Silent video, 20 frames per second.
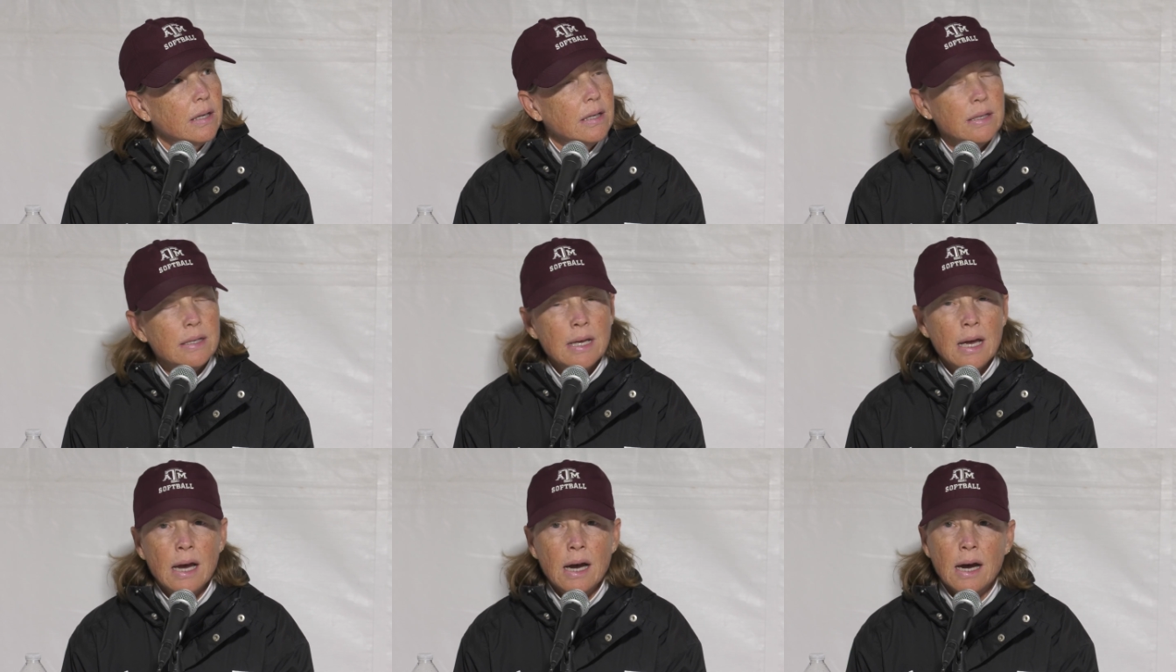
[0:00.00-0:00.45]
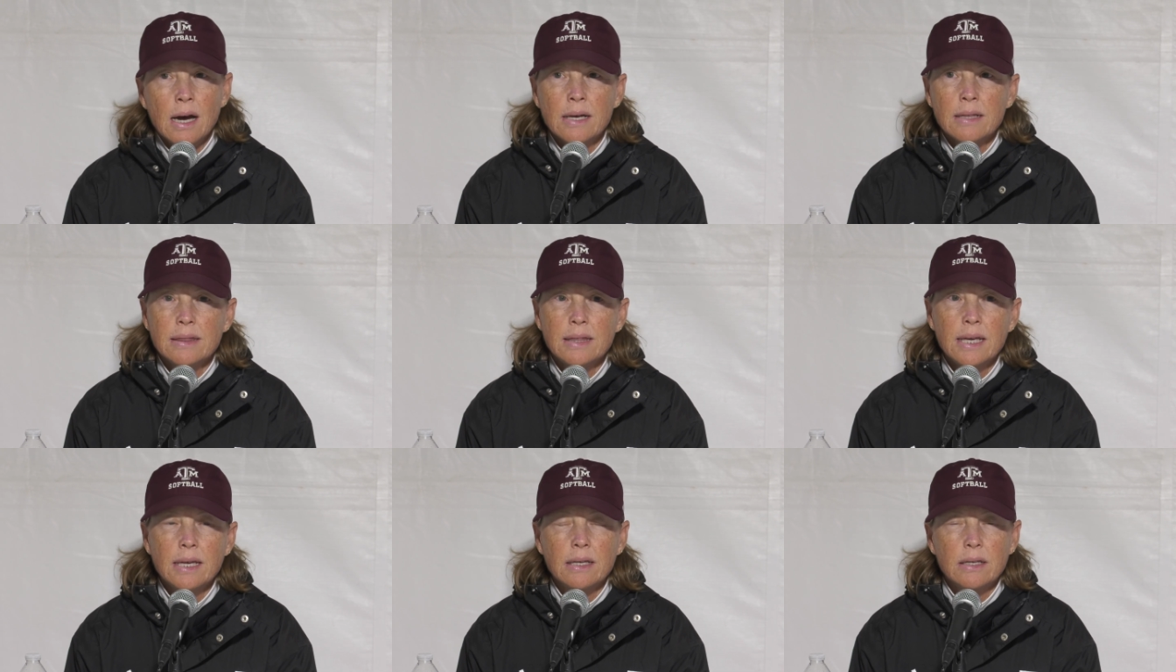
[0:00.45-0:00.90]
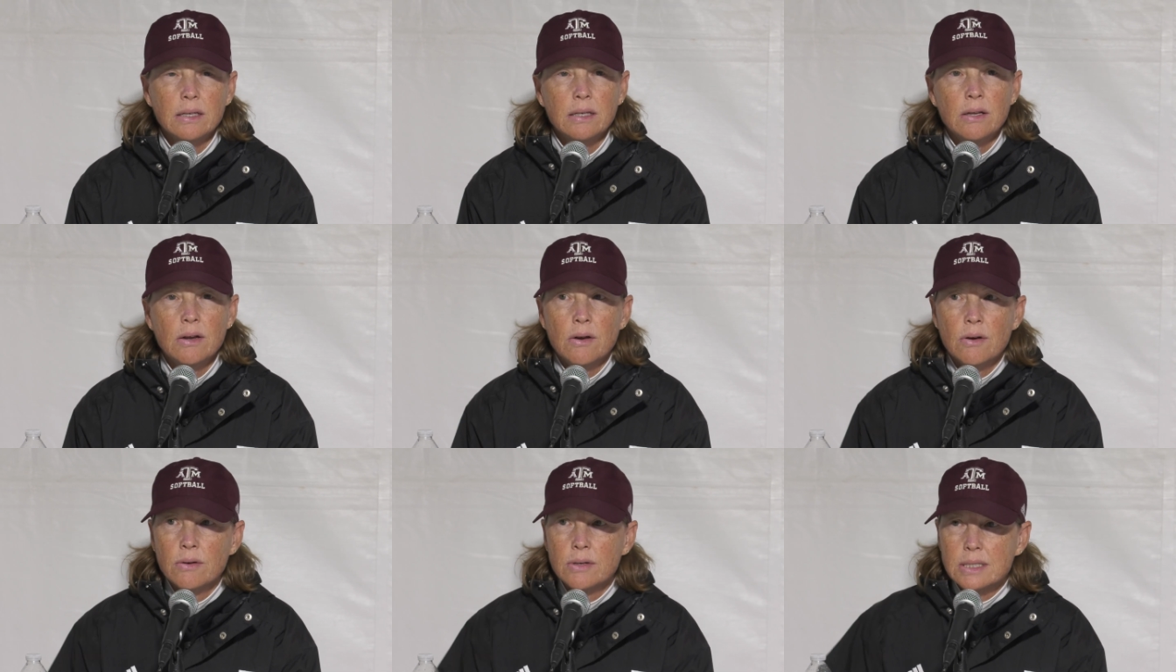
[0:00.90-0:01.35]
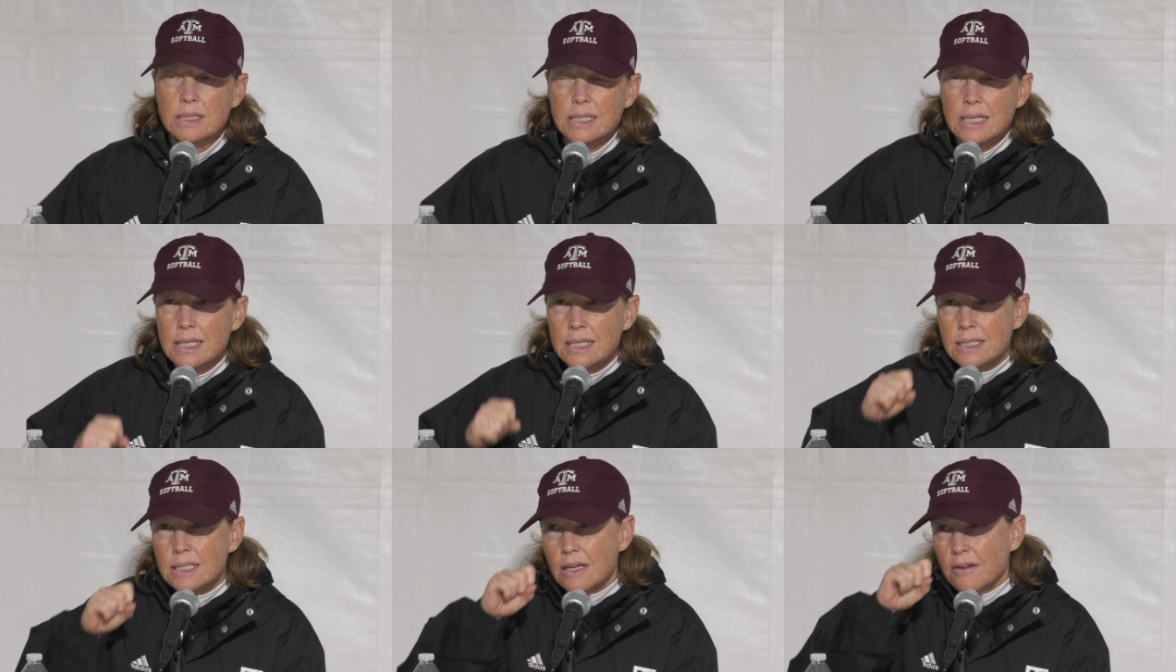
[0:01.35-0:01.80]
Yeah, I think, you know, it's
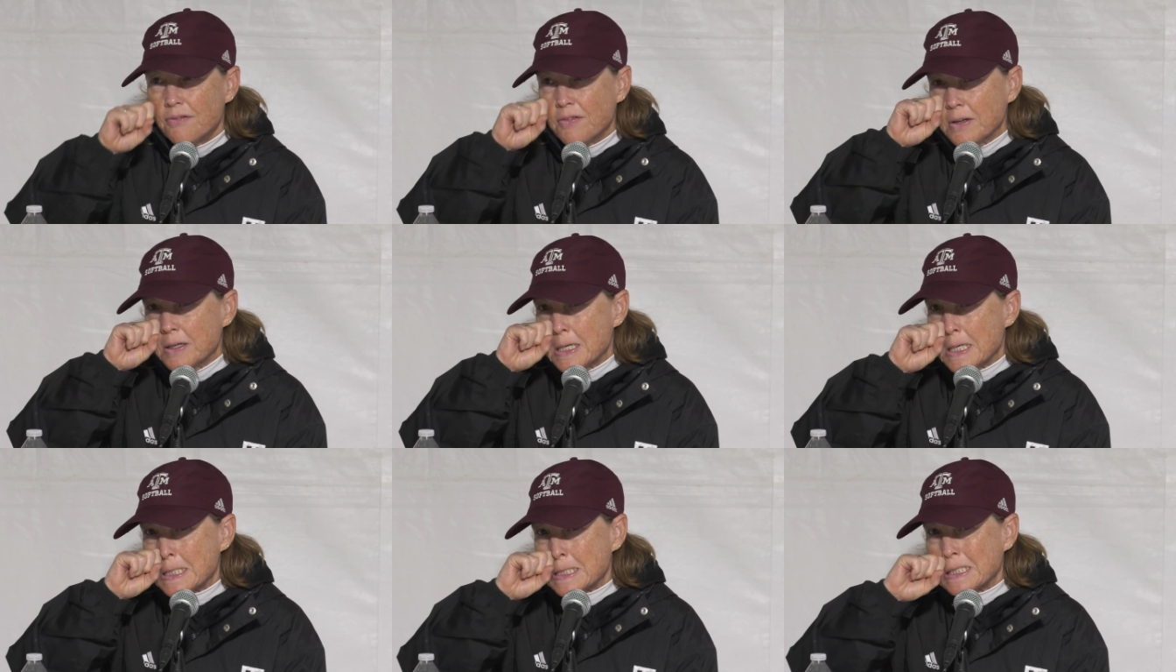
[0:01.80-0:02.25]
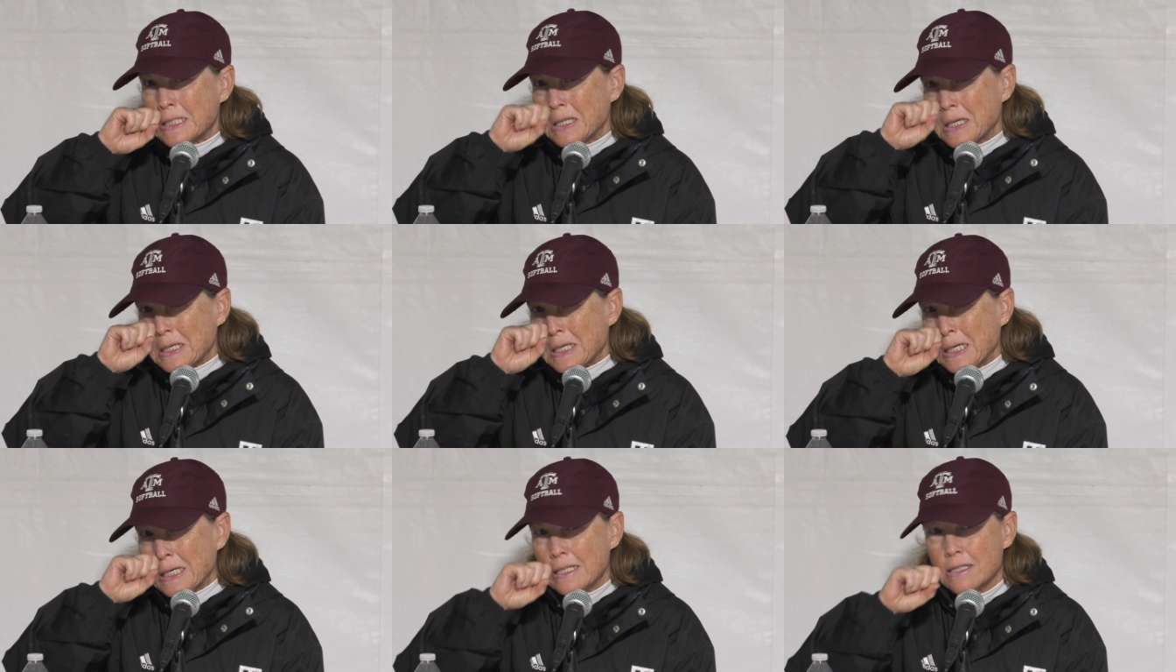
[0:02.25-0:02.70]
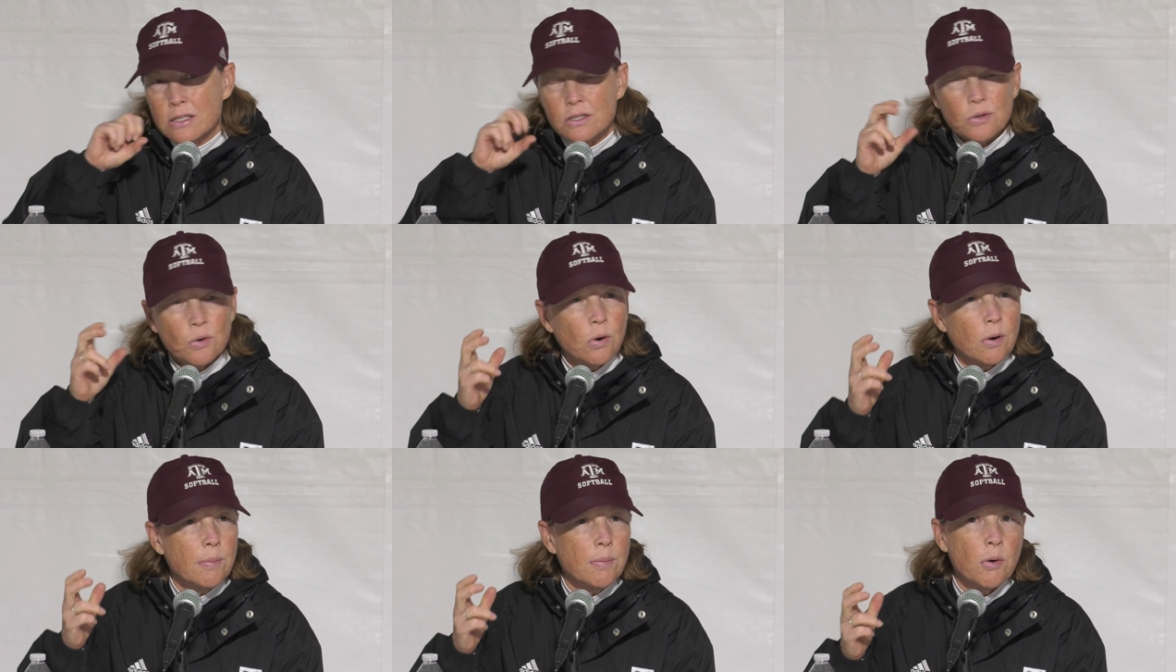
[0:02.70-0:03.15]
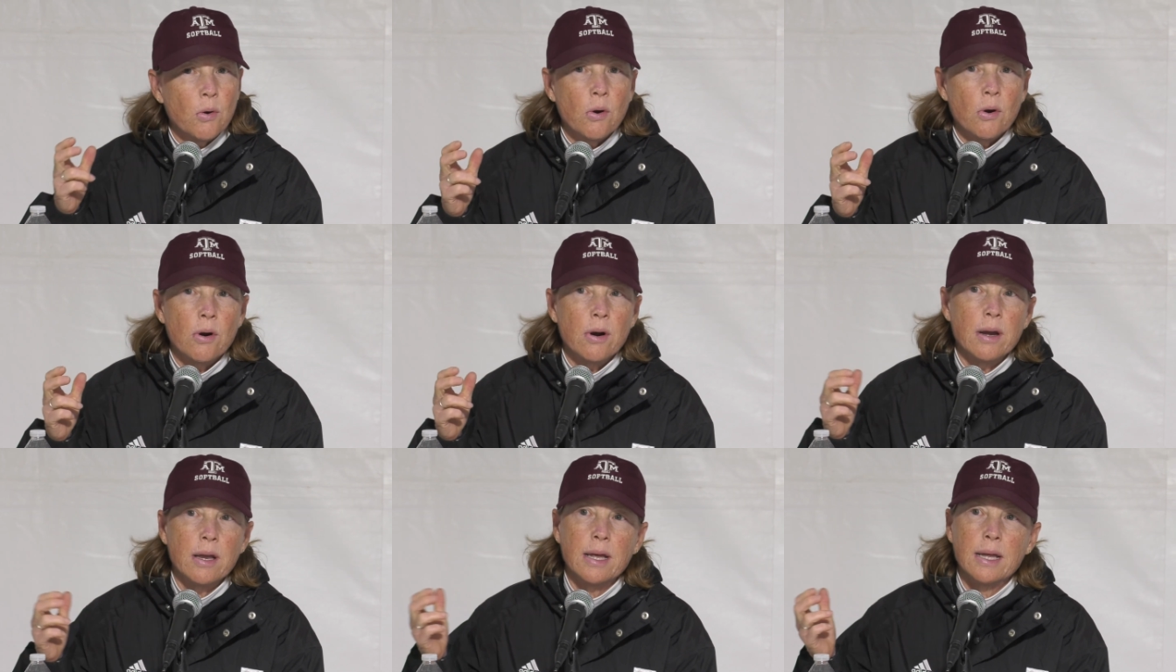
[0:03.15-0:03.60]
easy if you're just looking at the
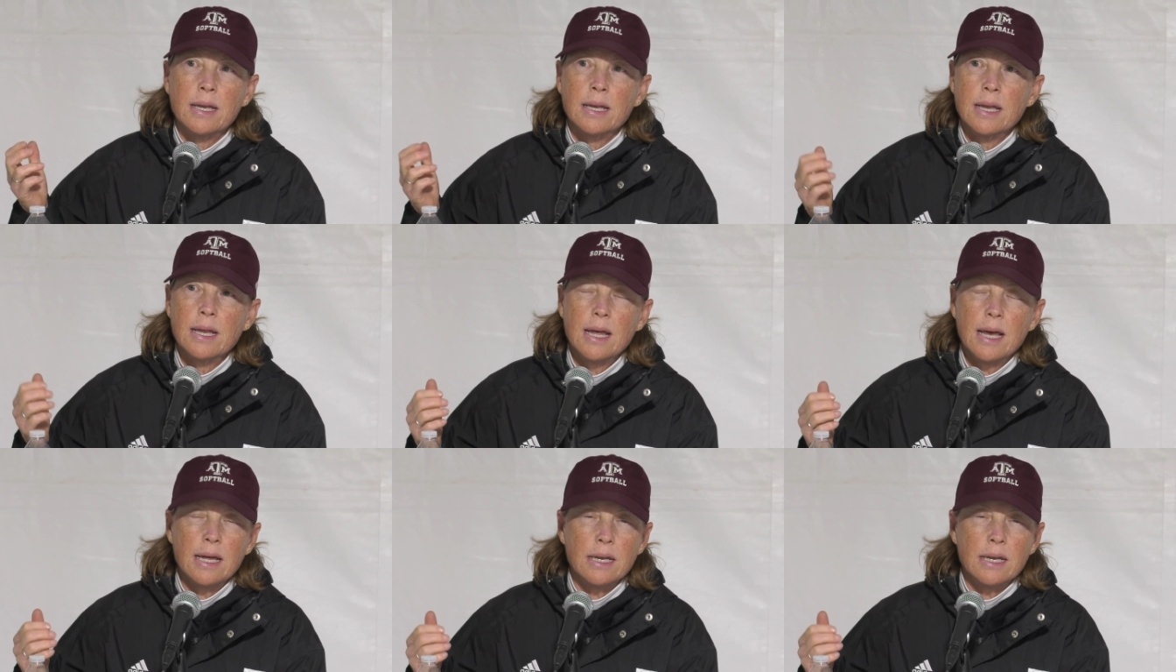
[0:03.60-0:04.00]
scoreboard and,